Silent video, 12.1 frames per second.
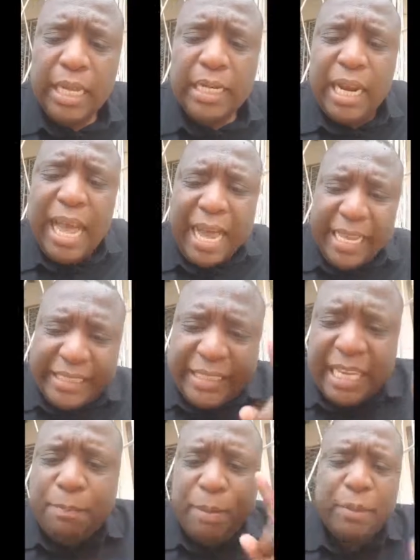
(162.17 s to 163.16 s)
Now, like I
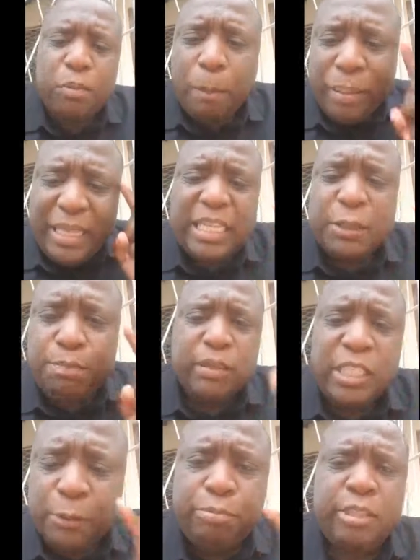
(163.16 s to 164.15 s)
said, people, please,
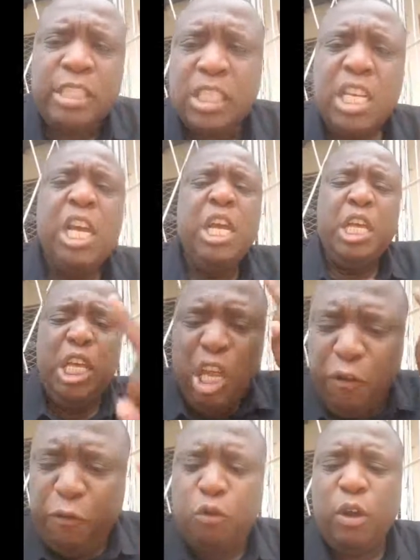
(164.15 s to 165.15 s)

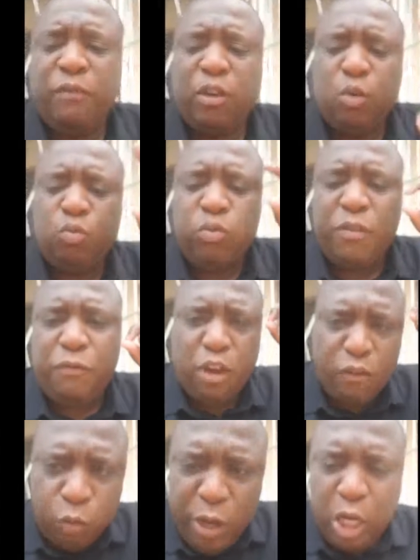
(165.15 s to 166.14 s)
if you
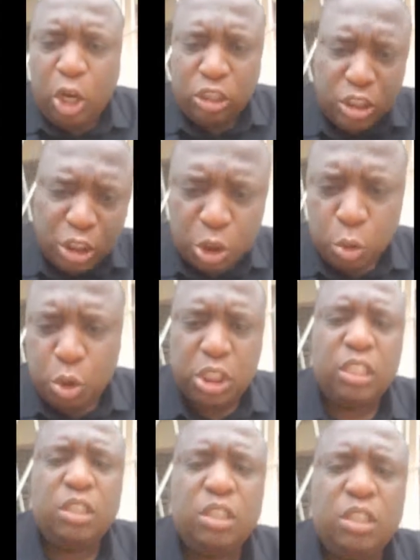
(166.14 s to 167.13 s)
have weak
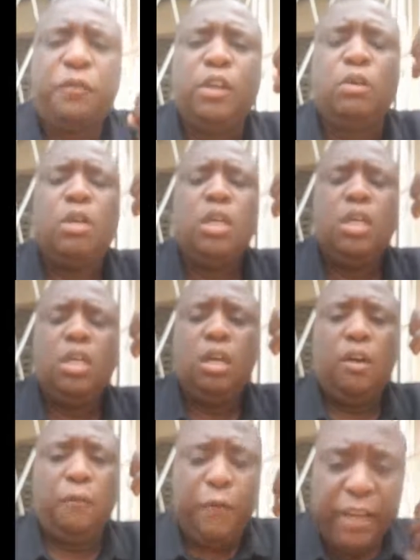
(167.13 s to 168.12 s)
constitution and you feel
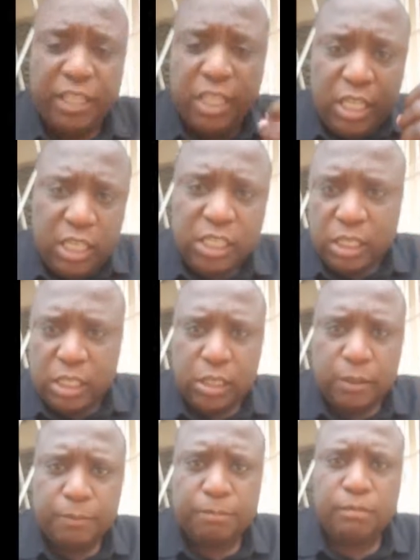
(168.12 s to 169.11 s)
offended easily,
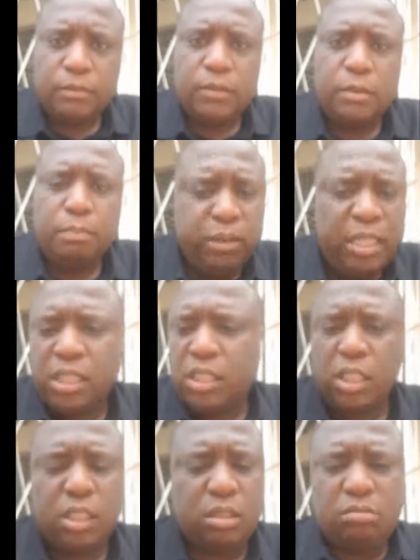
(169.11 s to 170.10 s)
please
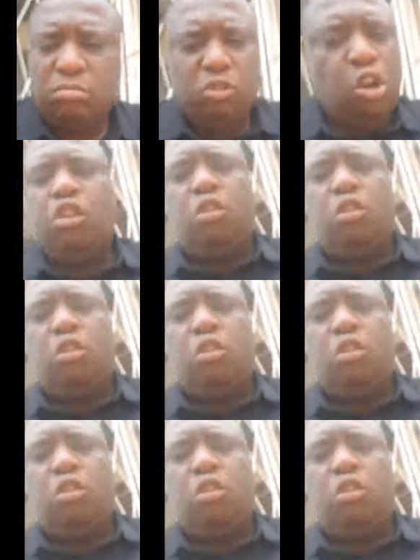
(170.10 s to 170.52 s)
just turn